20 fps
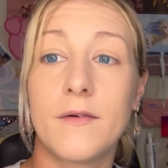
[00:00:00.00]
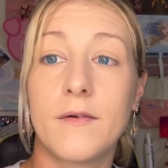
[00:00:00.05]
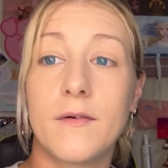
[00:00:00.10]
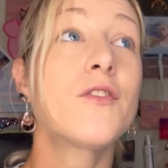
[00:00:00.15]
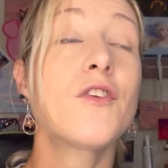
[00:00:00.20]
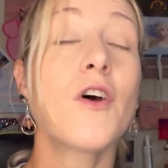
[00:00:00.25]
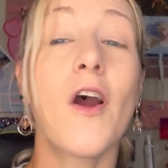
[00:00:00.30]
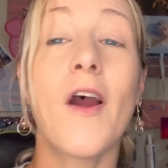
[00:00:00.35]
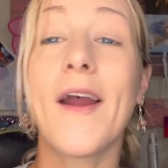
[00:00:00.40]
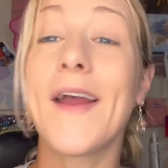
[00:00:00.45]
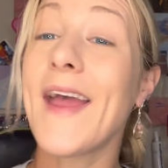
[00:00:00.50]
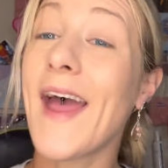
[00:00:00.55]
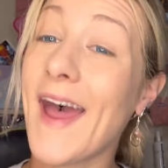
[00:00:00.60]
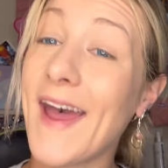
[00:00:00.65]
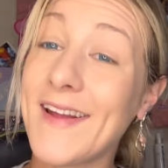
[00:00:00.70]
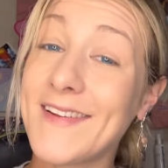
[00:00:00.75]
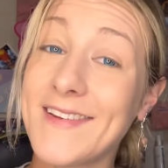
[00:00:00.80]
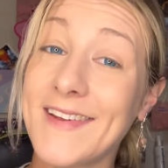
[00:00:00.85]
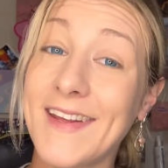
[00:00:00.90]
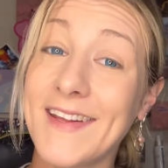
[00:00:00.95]
Sorry, I
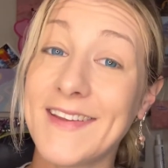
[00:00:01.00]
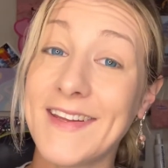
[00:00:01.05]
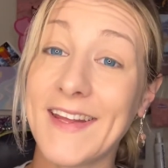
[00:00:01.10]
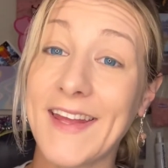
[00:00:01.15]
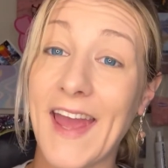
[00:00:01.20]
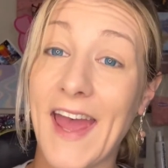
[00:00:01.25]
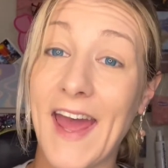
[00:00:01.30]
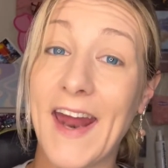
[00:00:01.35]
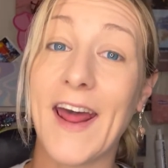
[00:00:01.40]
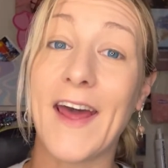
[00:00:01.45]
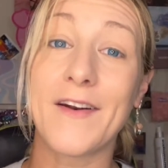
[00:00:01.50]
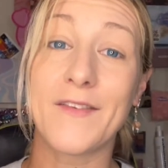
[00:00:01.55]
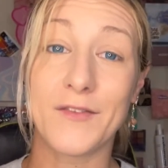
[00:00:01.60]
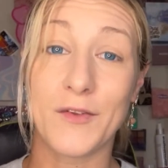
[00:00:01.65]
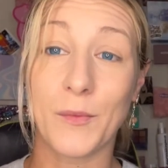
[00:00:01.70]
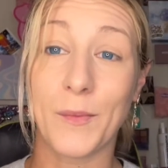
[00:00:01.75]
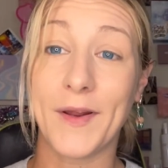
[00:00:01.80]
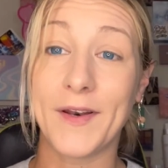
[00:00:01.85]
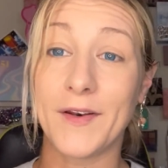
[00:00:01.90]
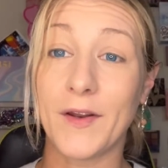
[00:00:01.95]
had to get the cat out of
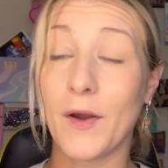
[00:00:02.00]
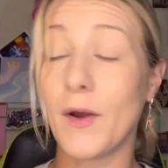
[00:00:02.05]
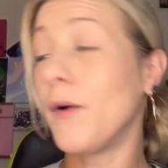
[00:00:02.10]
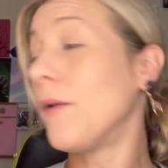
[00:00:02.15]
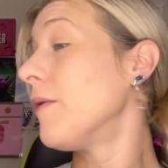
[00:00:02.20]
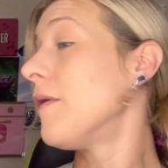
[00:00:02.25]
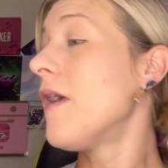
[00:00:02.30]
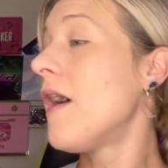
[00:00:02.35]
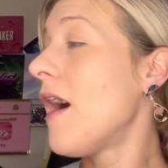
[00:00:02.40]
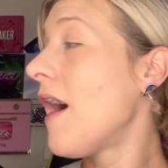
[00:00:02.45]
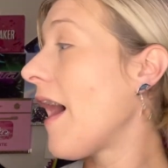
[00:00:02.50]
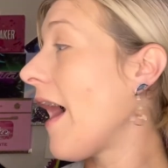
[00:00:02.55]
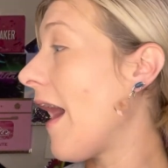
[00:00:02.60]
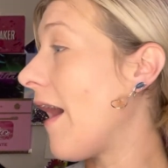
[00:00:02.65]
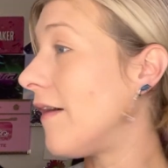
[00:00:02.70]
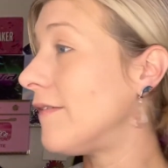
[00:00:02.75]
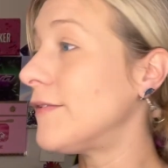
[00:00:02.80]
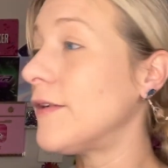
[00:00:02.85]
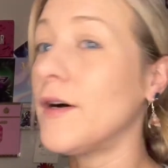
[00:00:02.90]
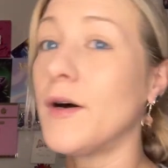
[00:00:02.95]
the window.
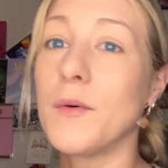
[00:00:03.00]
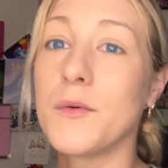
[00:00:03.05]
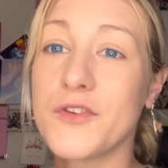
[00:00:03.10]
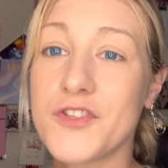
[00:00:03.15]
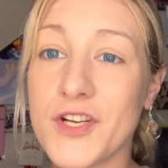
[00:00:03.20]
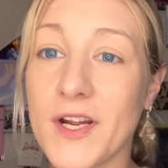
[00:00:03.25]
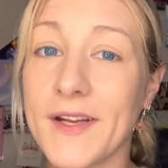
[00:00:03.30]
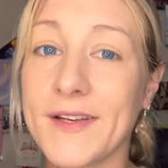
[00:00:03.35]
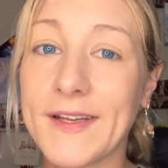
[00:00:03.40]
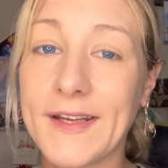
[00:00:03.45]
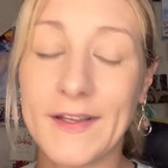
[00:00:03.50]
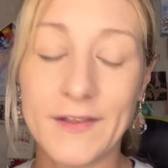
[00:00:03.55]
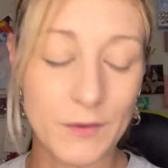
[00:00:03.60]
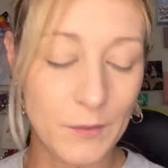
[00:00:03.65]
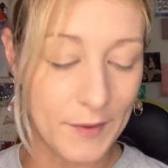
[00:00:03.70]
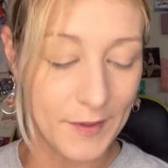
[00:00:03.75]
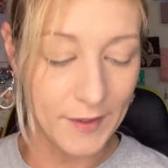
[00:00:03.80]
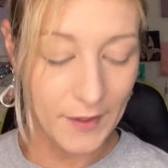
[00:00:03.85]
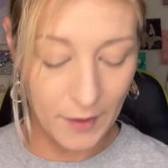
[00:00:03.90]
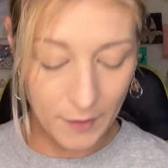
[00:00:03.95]
Alpha was trying to get in the
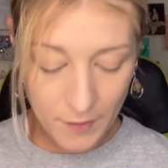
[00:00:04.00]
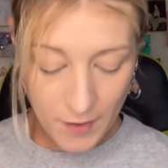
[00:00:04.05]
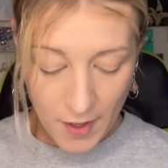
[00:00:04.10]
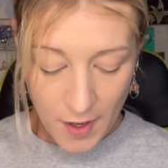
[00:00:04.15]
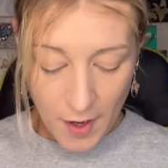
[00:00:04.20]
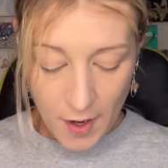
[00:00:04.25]
window.